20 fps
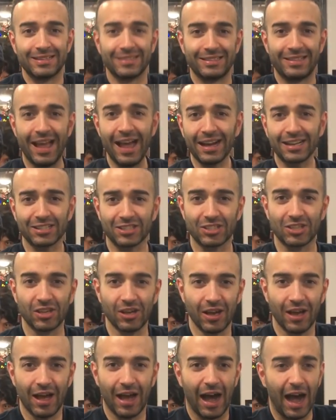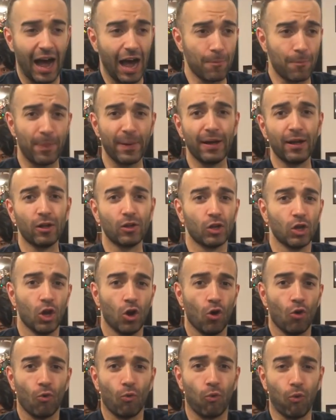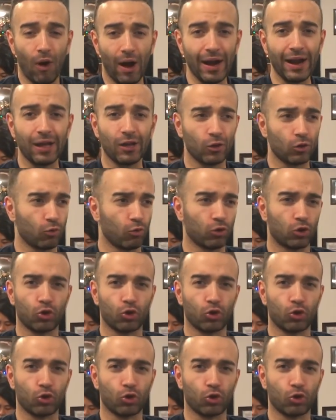Next, I build one,